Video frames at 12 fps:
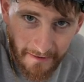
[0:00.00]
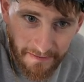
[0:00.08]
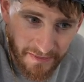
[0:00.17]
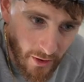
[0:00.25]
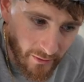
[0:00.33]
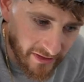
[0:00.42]

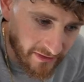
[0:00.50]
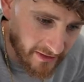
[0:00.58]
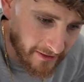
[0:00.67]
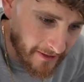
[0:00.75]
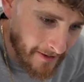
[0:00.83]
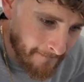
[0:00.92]
Knowing
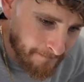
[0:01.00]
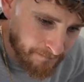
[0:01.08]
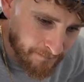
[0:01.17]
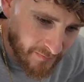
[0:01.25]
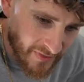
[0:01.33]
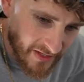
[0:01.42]
that
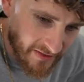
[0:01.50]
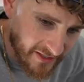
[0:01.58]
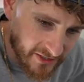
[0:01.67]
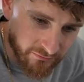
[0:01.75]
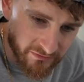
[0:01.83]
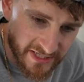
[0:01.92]

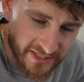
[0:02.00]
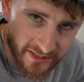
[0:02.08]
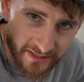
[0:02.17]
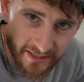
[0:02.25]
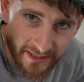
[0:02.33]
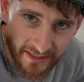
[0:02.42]
this
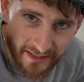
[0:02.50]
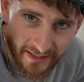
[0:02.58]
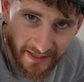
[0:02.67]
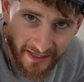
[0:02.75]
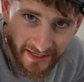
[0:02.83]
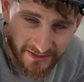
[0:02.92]
reason
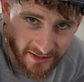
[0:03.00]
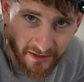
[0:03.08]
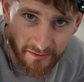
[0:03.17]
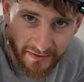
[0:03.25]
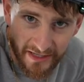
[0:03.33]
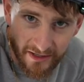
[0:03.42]
is going
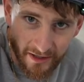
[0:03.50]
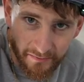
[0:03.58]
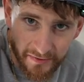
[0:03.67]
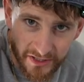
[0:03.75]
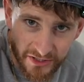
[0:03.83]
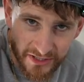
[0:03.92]
to be
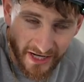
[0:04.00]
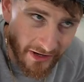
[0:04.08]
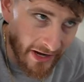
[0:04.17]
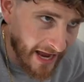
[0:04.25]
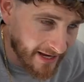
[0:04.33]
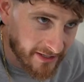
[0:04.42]
accomplished,
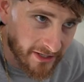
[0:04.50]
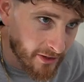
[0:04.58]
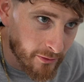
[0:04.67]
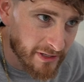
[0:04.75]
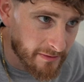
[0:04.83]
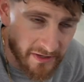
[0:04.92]
can
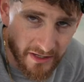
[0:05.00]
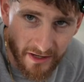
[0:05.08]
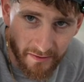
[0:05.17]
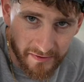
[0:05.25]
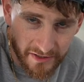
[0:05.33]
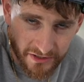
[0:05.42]
only be
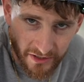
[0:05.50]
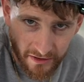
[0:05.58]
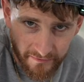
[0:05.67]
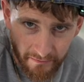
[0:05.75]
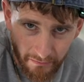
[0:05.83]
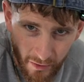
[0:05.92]
accomplished
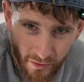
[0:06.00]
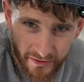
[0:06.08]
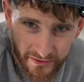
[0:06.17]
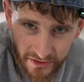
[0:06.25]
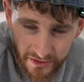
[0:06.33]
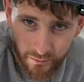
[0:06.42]
over more
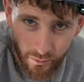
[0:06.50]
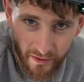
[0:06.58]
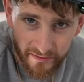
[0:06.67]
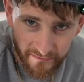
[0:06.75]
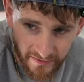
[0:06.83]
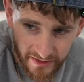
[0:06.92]
than just
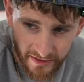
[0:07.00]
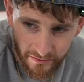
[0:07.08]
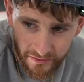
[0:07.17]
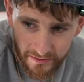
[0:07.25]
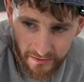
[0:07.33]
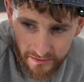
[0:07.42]
one
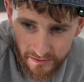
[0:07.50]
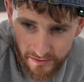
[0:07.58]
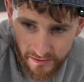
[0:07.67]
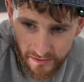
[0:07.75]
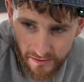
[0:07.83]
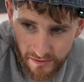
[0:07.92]
video.
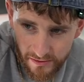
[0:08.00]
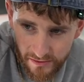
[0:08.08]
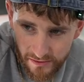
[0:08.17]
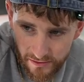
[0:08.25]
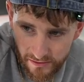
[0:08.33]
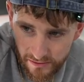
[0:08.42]

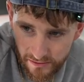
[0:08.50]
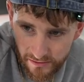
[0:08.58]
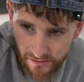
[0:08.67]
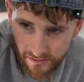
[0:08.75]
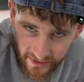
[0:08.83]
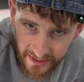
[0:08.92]
And
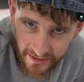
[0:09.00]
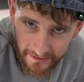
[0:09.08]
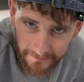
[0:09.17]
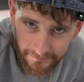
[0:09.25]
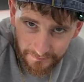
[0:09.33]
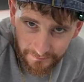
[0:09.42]
that
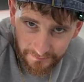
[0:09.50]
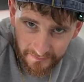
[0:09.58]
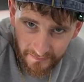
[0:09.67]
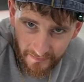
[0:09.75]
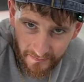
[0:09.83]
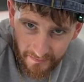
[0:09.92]
reason
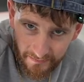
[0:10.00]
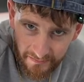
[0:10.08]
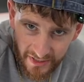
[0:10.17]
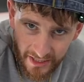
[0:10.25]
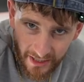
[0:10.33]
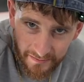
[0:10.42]

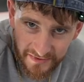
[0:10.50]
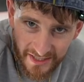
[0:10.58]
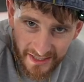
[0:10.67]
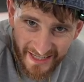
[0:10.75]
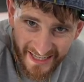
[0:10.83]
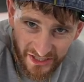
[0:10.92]
becomes
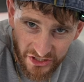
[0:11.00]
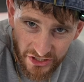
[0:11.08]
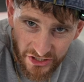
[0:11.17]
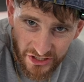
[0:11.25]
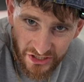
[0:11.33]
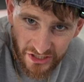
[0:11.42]
the niche.